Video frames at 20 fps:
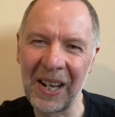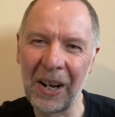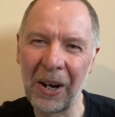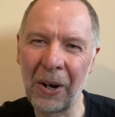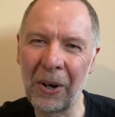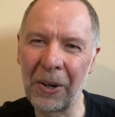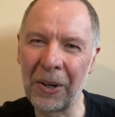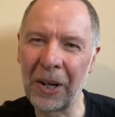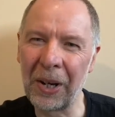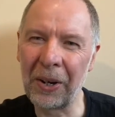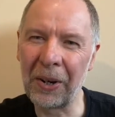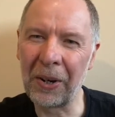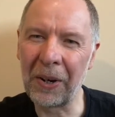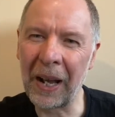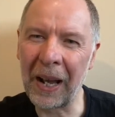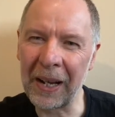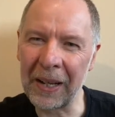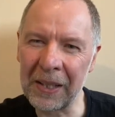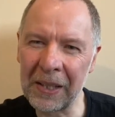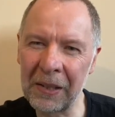on our
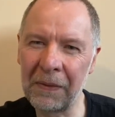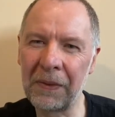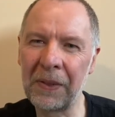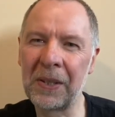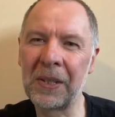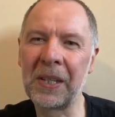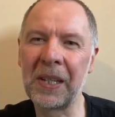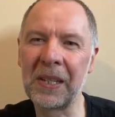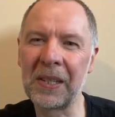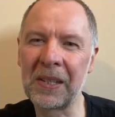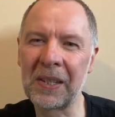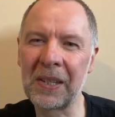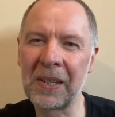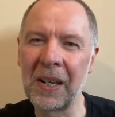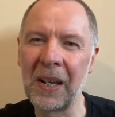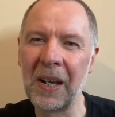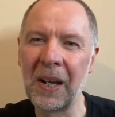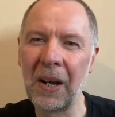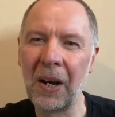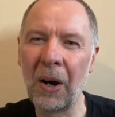activities,
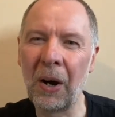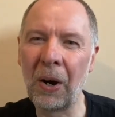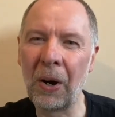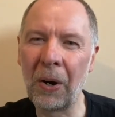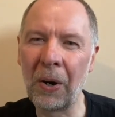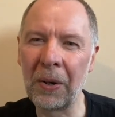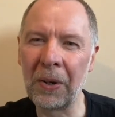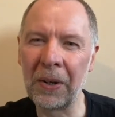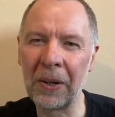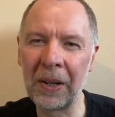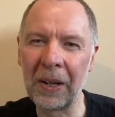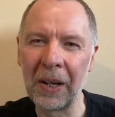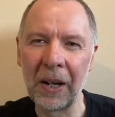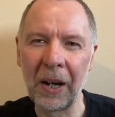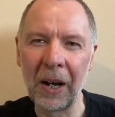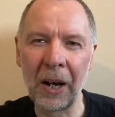on